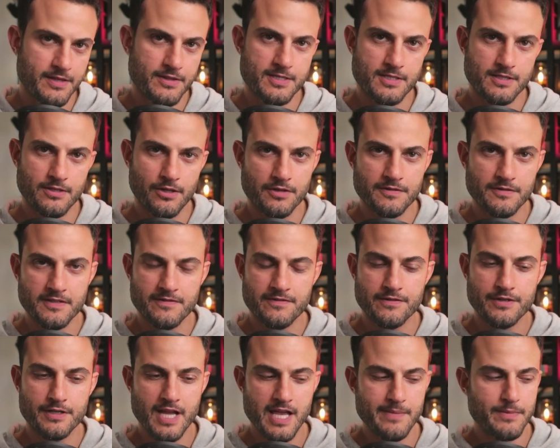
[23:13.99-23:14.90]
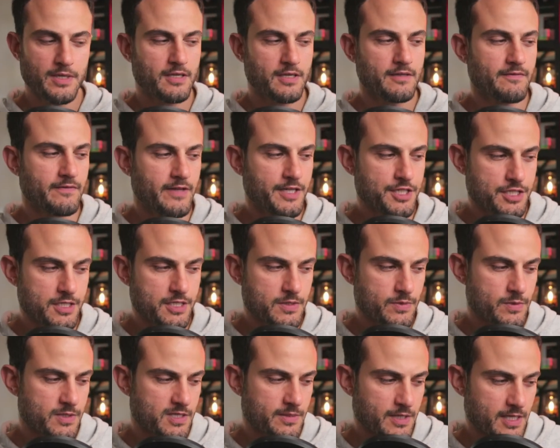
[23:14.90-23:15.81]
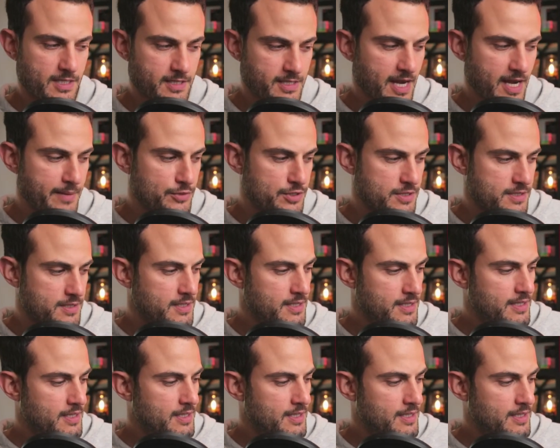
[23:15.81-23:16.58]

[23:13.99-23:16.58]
there's a lot of different naming conventions with some of these cameras.